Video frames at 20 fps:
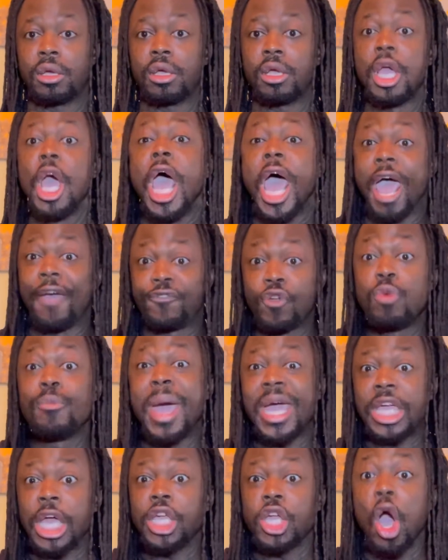If you
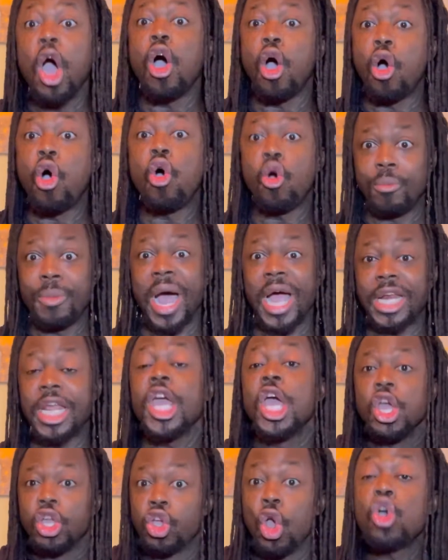making your own
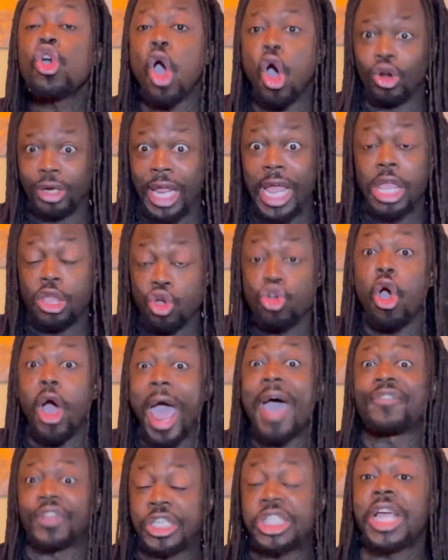money, you gonna
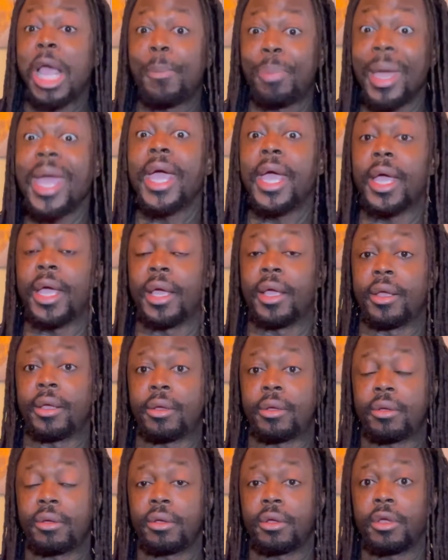have to ship in.
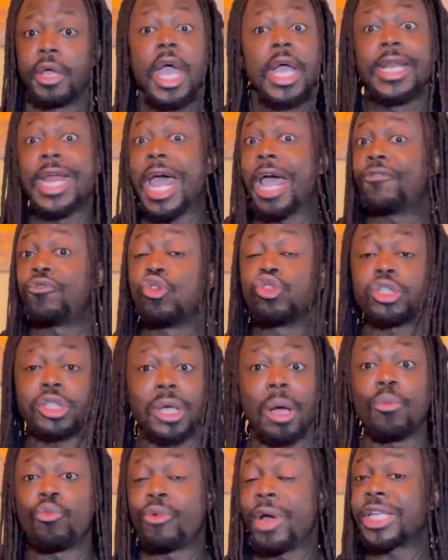Now, if you
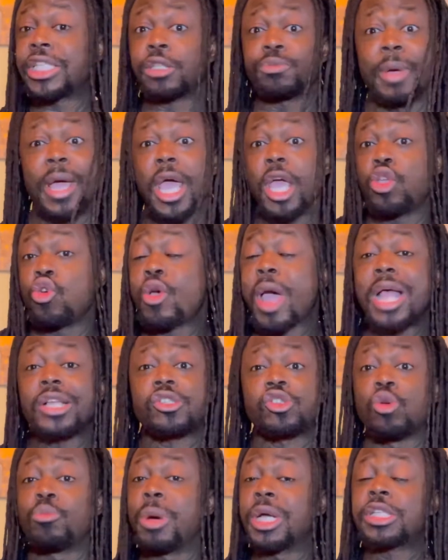some rich man, you got
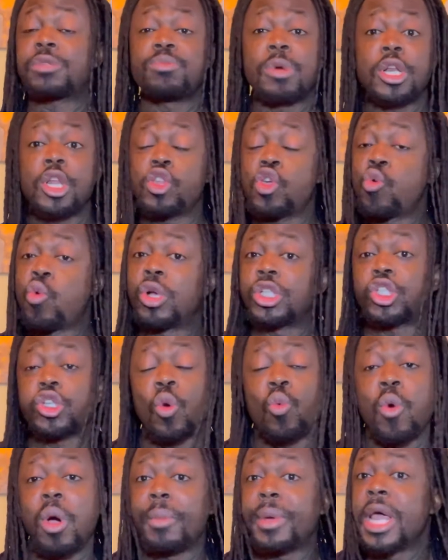so much money, you want
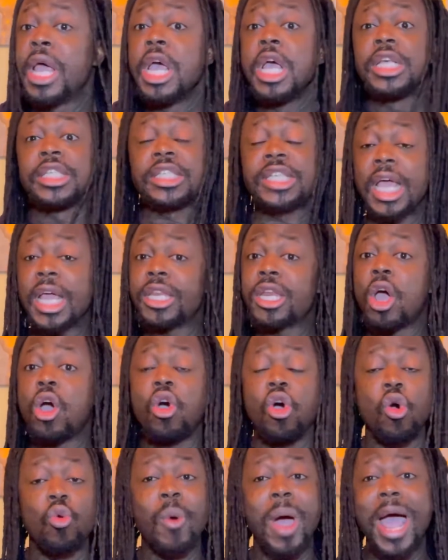your woman sitting at
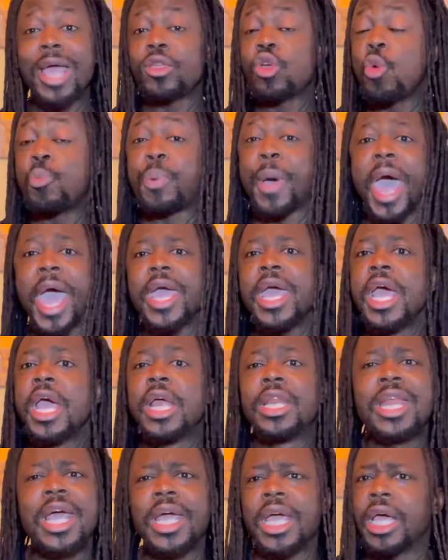home while you pay,
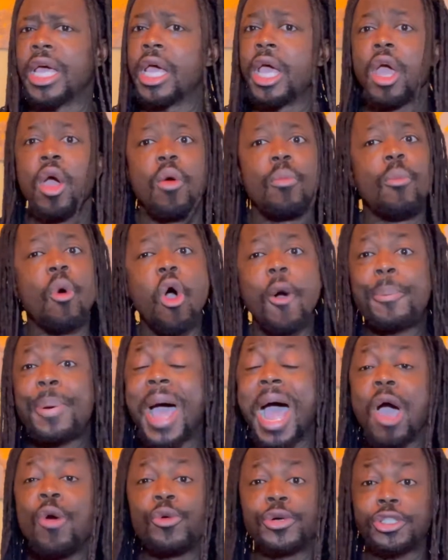nigga, more
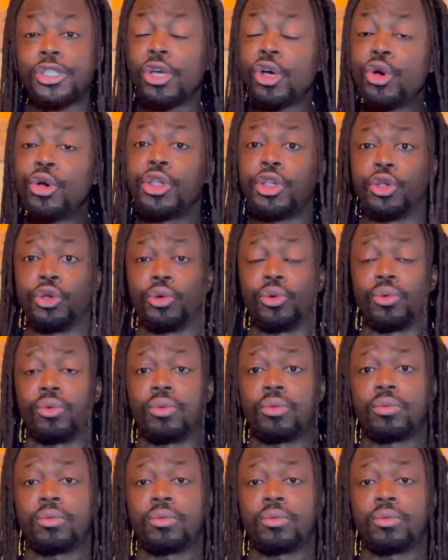power to you.